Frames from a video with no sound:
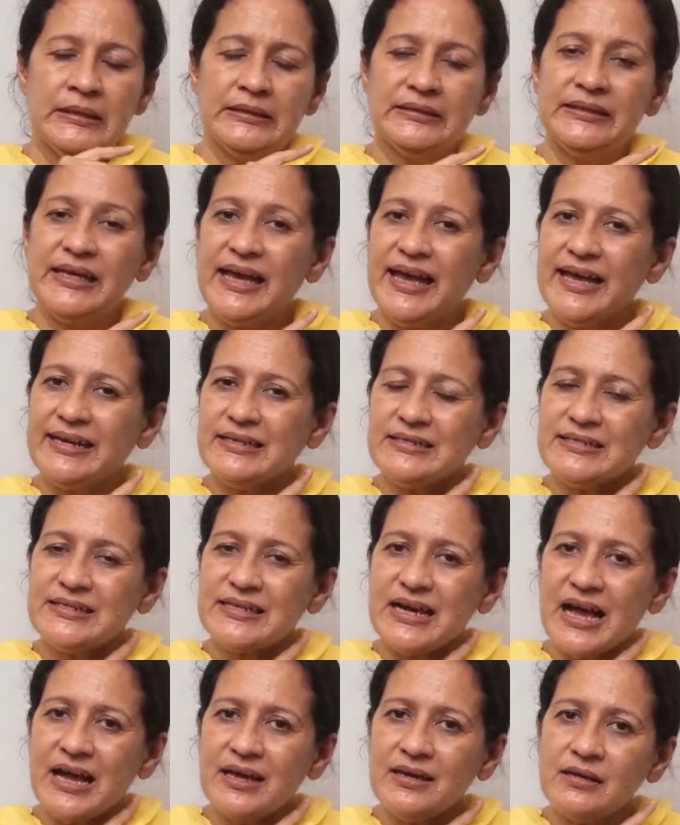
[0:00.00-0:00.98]
The
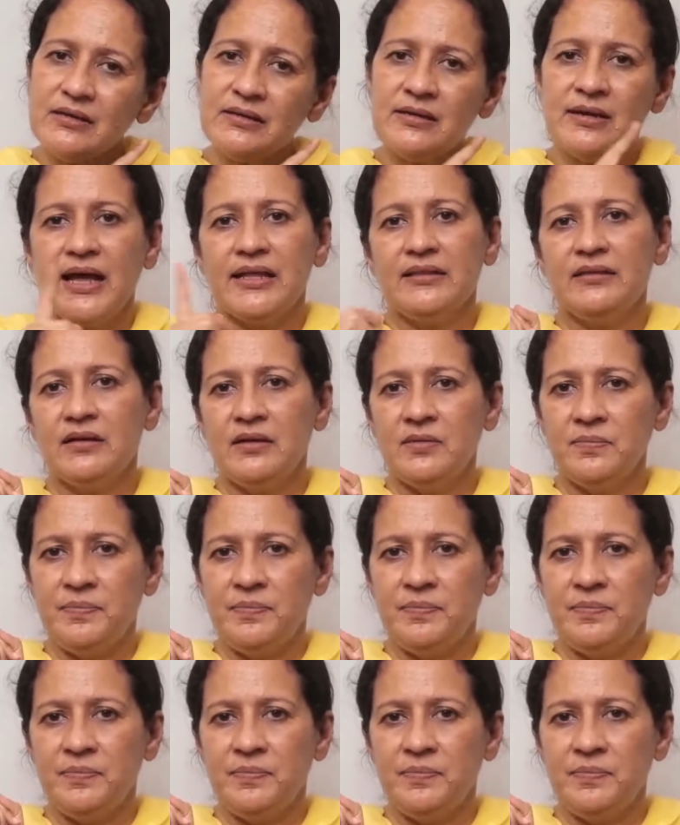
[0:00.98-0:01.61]
entire northern